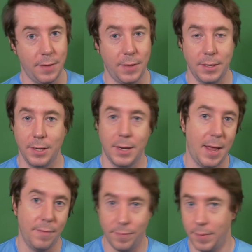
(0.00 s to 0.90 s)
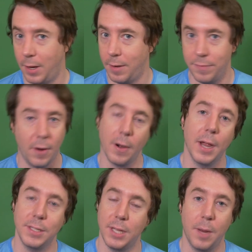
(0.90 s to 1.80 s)
They didn't have a, a VR VR
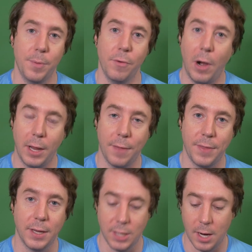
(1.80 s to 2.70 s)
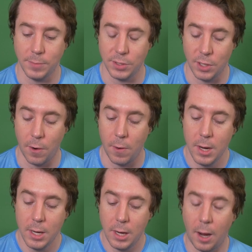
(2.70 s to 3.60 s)
headset up and running at that time. So
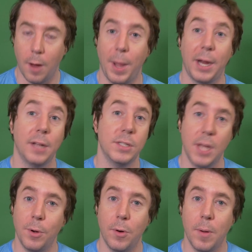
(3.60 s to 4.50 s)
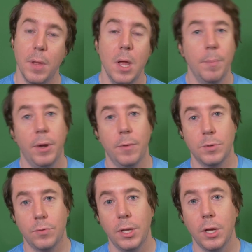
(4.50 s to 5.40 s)
um, I got to demo them, but it
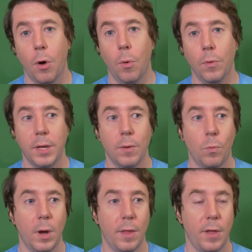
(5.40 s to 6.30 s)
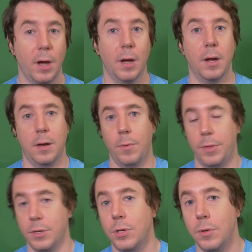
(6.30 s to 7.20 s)
was really only with, uh, with
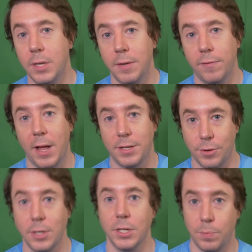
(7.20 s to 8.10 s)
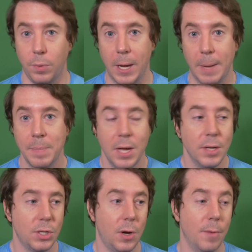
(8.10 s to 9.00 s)
a 2D flat screen display.
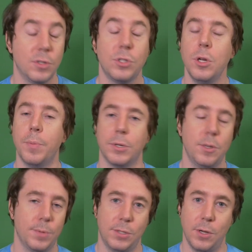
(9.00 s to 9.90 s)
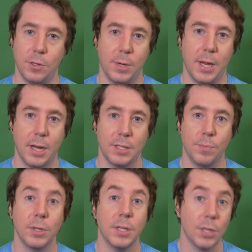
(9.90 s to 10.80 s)
So I was super, super stoked when I got to
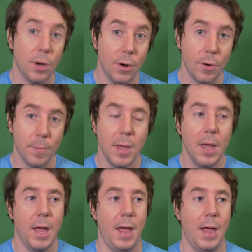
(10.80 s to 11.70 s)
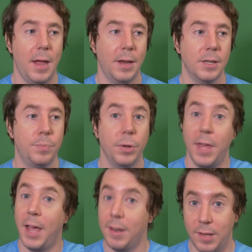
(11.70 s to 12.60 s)
bring these home and put the
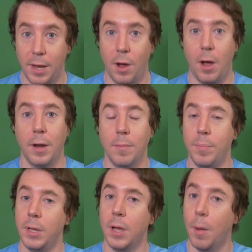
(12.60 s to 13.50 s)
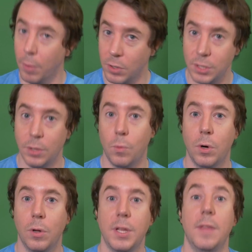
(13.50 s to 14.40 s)
headset on and be immersed in the
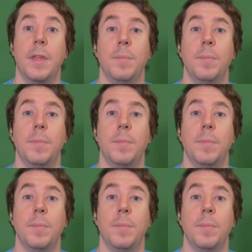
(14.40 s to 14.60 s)
world and then